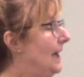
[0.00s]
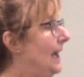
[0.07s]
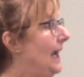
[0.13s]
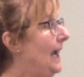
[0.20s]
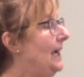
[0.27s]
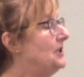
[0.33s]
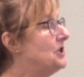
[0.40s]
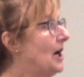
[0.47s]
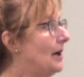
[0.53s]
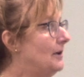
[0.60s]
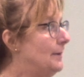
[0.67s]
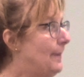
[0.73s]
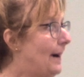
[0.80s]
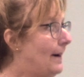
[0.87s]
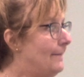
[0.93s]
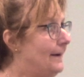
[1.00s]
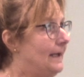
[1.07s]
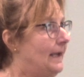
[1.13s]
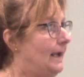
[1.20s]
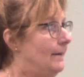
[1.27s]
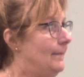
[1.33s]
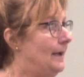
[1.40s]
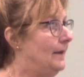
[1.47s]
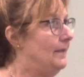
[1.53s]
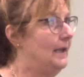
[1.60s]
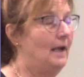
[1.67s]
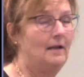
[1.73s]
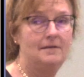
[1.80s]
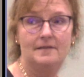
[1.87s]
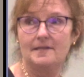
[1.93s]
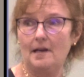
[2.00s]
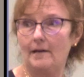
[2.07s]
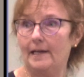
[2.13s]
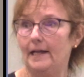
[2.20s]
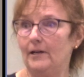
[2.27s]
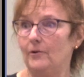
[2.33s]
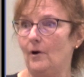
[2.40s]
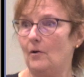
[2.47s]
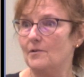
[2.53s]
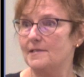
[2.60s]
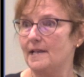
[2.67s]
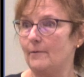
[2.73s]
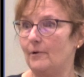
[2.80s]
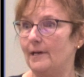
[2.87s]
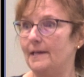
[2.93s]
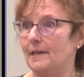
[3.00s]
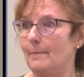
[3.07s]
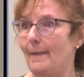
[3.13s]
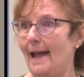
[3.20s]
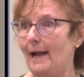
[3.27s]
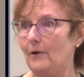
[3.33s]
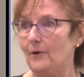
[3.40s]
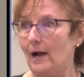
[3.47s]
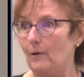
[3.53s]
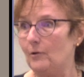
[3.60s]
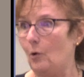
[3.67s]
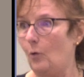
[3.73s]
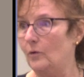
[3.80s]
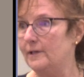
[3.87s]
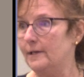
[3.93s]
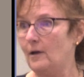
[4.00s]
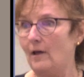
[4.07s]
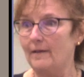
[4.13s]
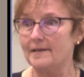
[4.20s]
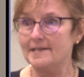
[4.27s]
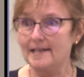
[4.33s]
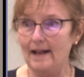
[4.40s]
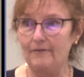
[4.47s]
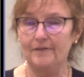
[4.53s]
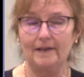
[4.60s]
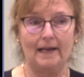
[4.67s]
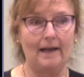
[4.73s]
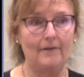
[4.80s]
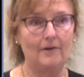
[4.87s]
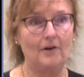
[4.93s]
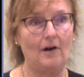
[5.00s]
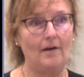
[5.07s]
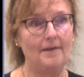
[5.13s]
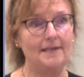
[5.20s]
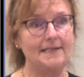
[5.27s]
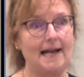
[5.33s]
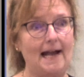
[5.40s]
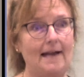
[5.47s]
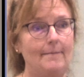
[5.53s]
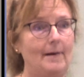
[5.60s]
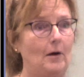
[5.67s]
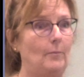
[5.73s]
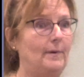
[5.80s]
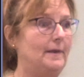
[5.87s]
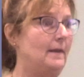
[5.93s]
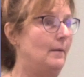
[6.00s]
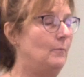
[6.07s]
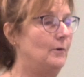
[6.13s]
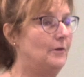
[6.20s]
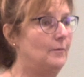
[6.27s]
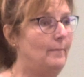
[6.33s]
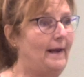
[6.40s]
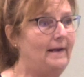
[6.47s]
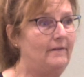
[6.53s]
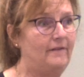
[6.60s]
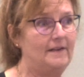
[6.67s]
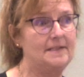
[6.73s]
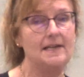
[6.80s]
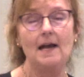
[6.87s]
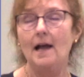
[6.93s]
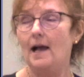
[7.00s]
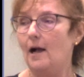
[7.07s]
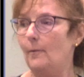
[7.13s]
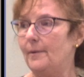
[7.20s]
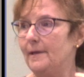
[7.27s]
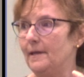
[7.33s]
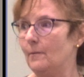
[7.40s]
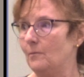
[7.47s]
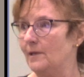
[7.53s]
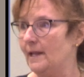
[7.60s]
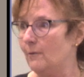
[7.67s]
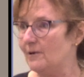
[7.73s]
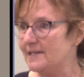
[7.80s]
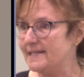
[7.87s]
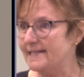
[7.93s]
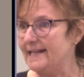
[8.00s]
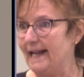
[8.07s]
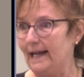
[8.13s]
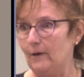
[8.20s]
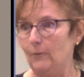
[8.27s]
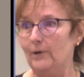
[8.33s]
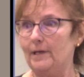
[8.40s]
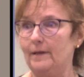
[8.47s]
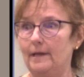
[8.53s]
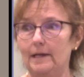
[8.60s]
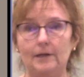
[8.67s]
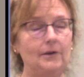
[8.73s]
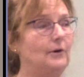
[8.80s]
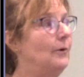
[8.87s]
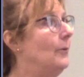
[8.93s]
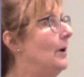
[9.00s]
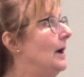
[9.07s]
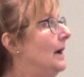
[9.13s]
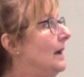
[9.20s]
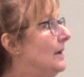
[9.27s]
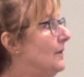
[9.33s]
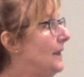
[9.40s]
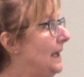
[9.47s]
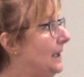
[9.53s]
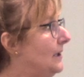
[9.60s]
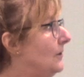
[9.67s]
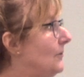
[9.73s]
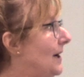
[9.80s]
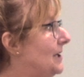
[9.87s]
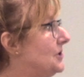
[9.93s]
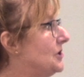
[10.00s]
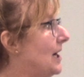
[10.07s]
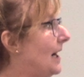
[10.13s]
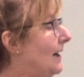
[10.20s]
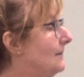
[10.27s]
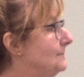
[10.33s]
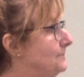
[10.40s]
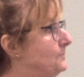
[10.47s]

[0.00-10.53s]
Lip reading: HR department came in, the unsung heroes. They were in the background holding all the staff together all the time, helping them with their benefits, helping them when they were sick. What did they do? Thank you, HR.